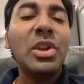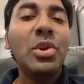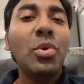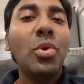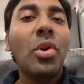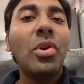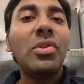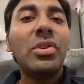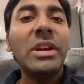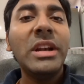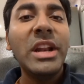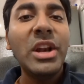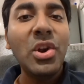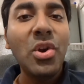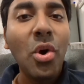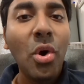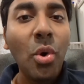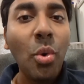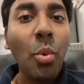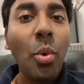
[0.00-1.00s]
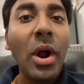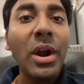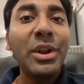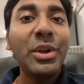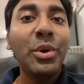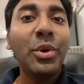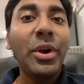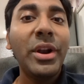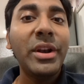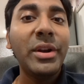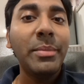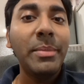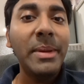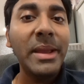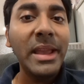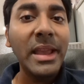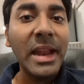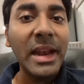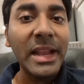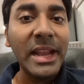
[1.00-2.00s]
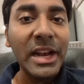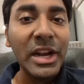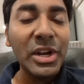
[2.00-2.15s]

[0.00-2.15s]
You don't really know what you're going to be getting